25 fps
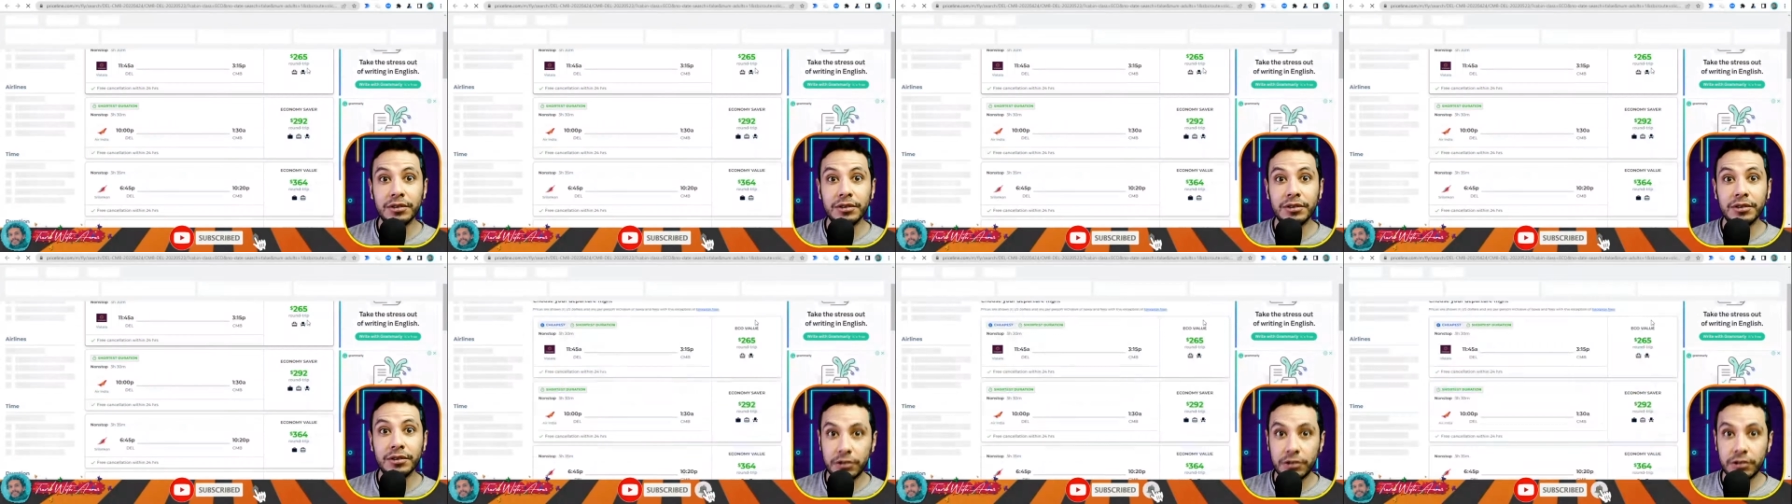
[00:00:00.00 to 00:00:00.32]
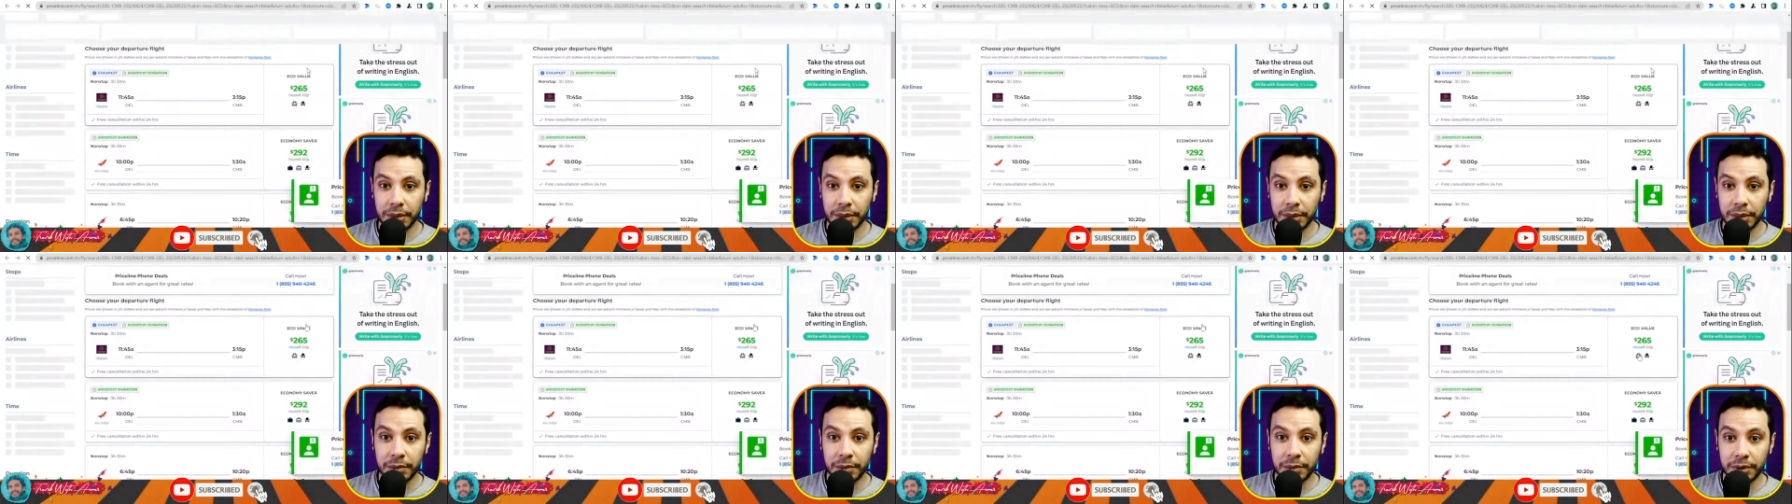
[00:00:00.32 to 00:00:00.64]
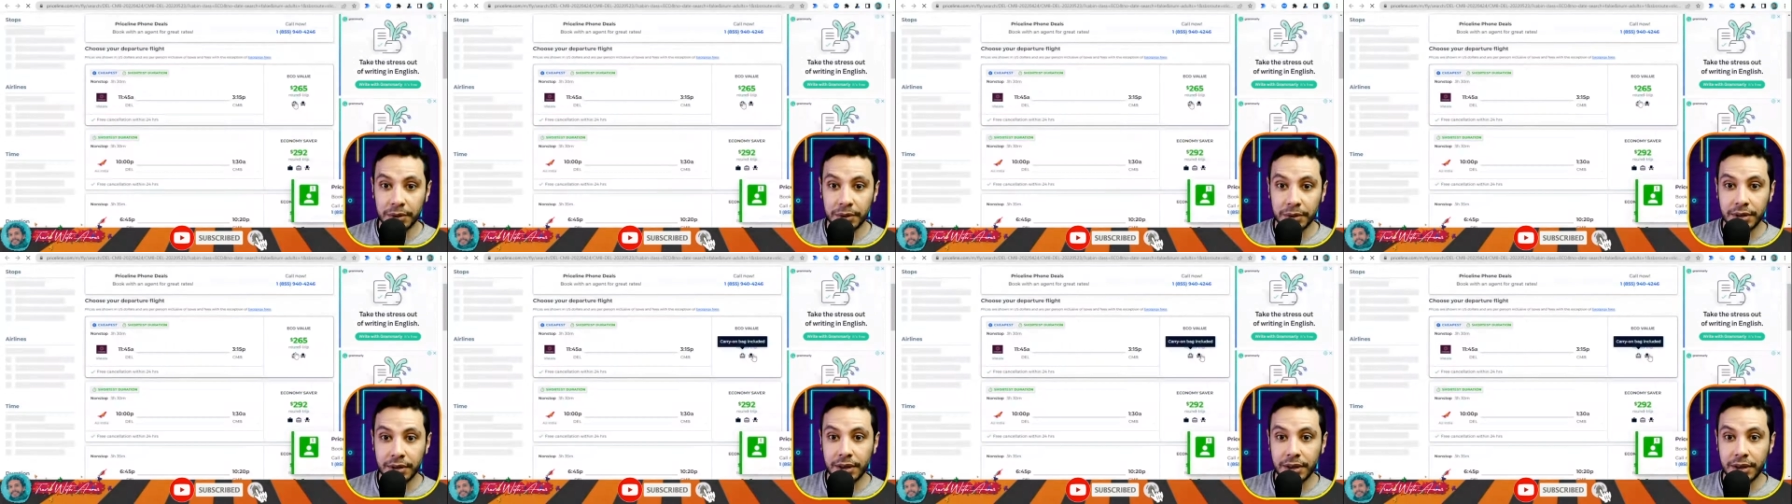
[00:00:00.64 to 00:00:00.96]
trip
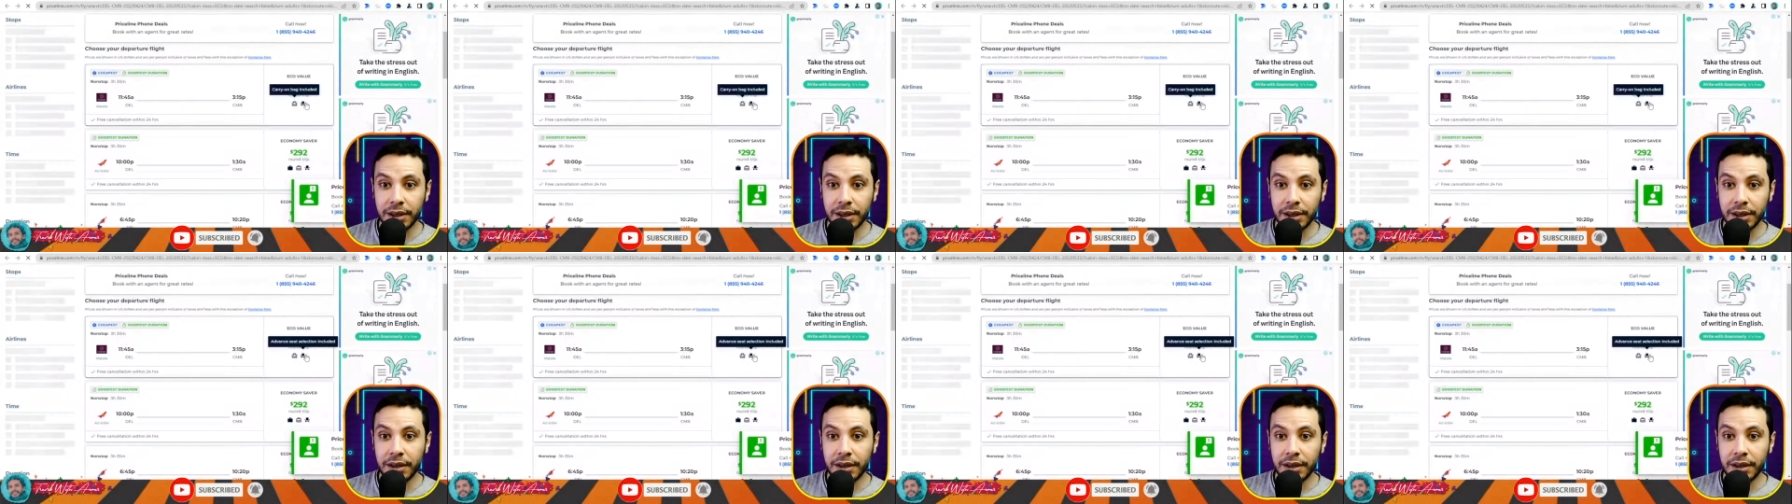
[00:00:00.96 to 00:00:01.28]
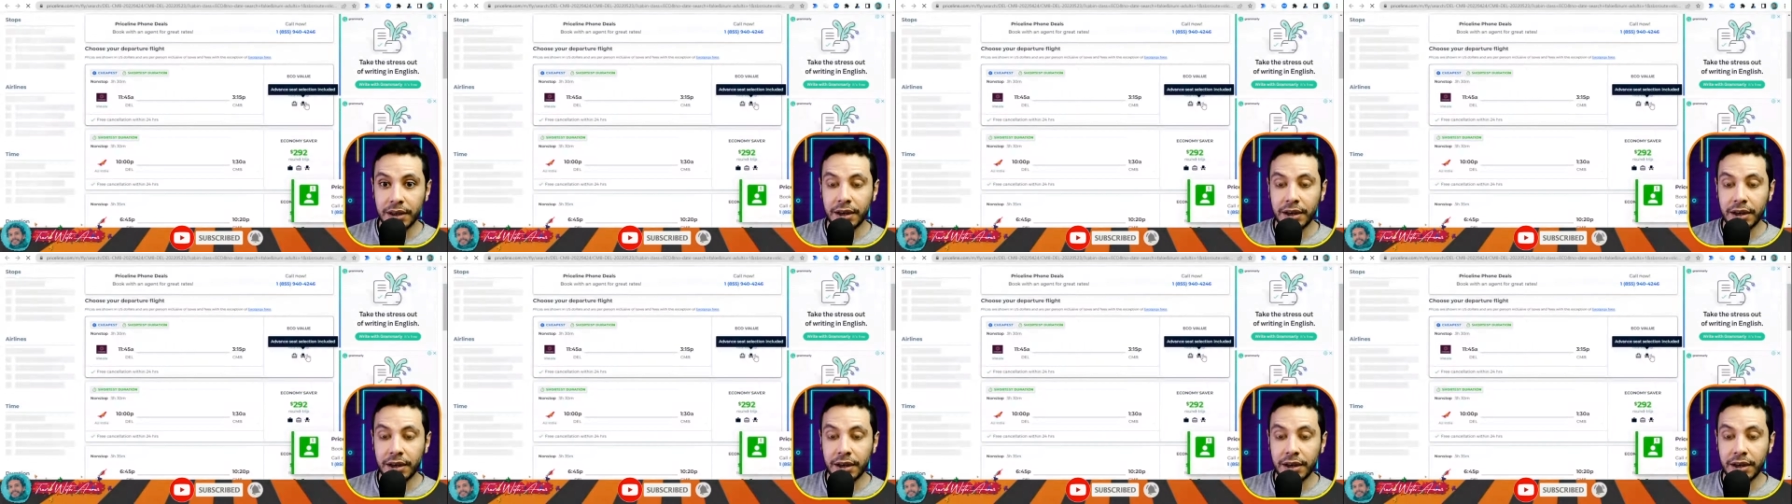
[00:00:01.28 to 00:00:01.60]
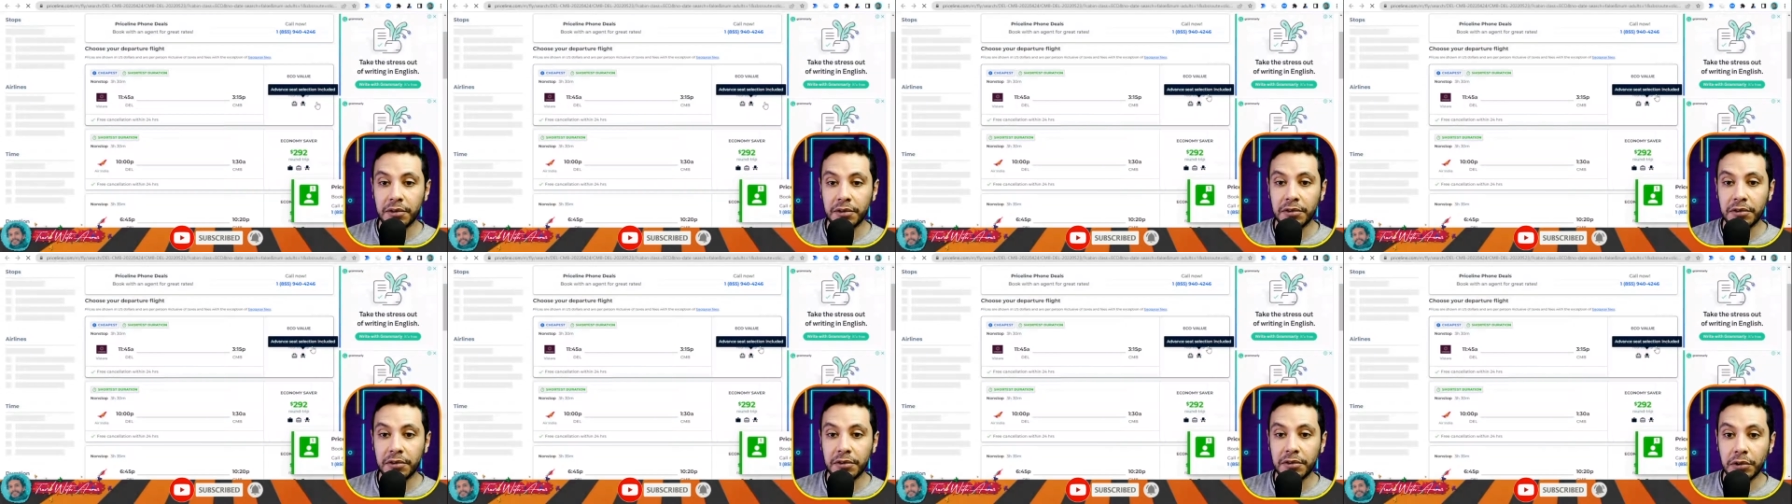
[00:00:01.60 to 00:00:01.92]

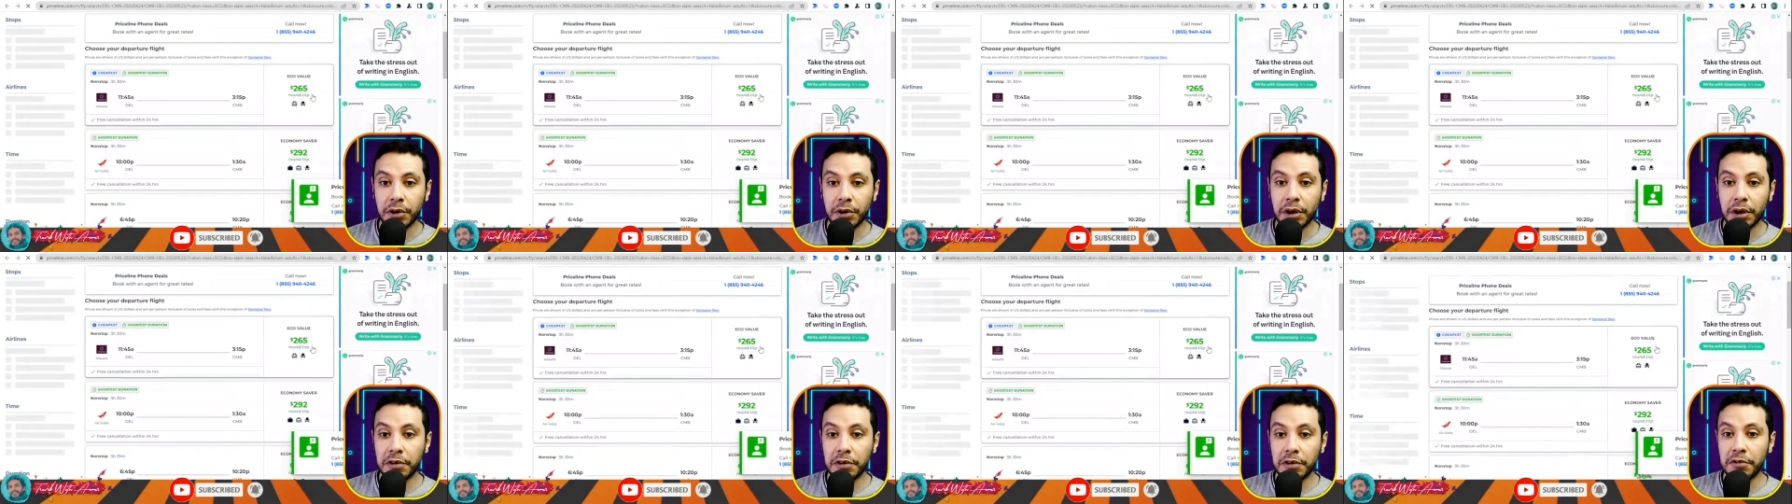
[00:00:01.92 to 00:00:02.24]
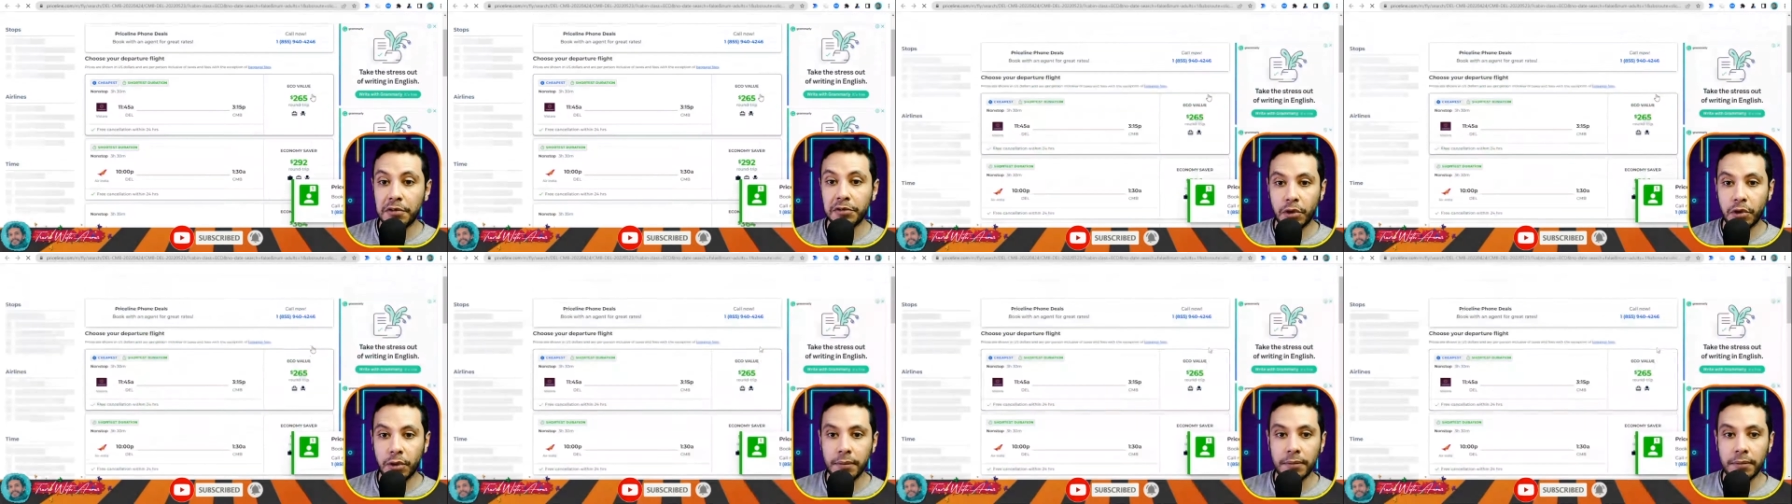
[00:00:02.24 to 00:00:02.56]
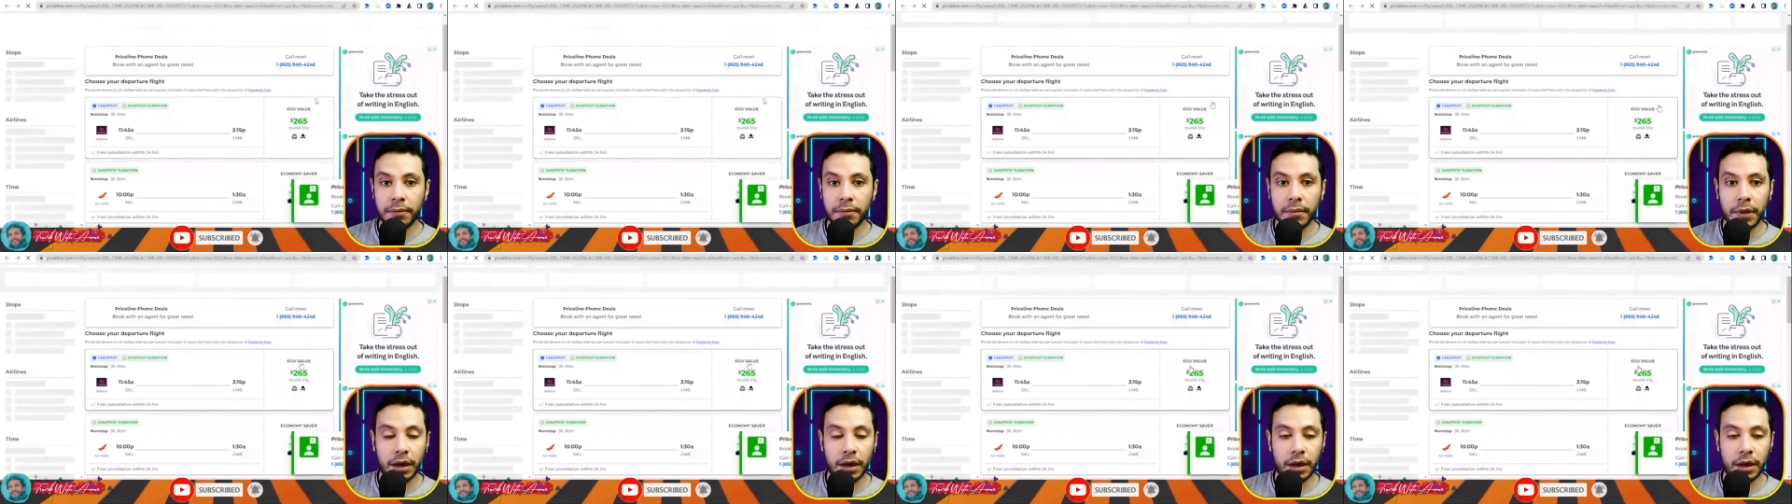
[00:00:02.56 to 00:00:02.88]

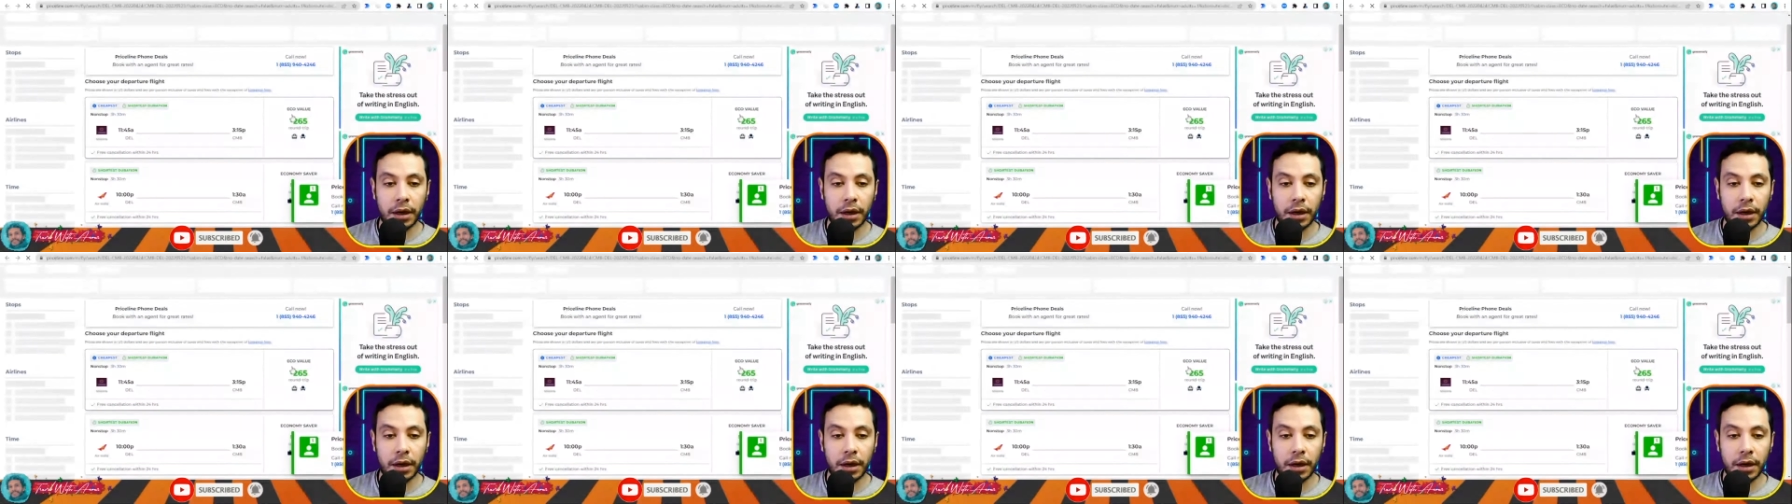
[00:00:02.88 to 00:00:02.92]
from